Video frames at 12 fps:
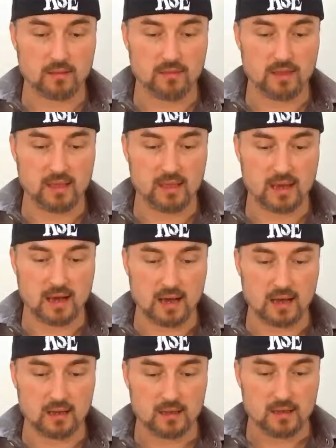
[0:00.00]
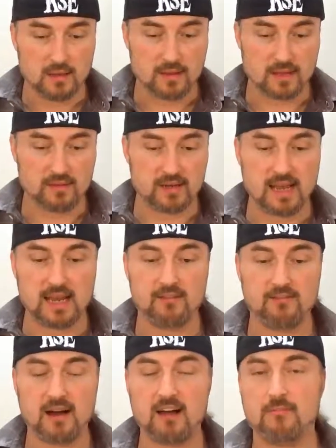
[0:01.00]
they give it an
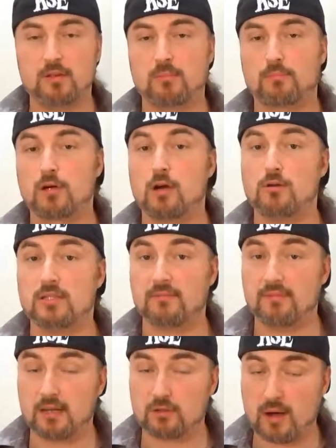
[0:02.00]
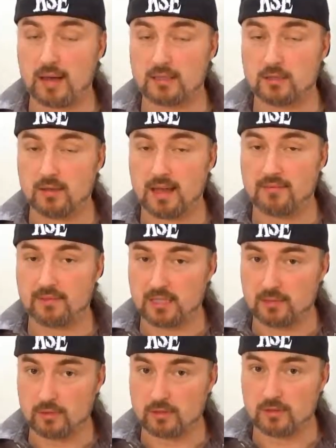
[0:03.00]
85, but the bros have not tried it, so they have a
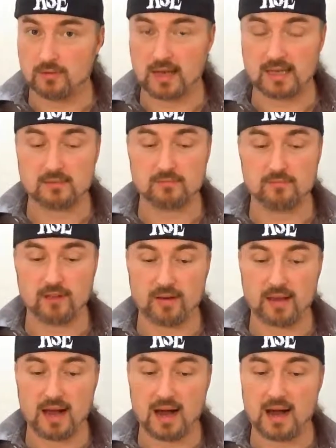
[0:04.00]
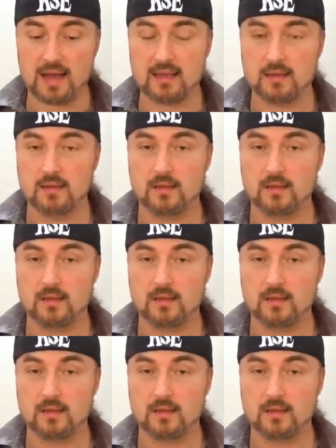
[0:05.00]
0. So nice, very high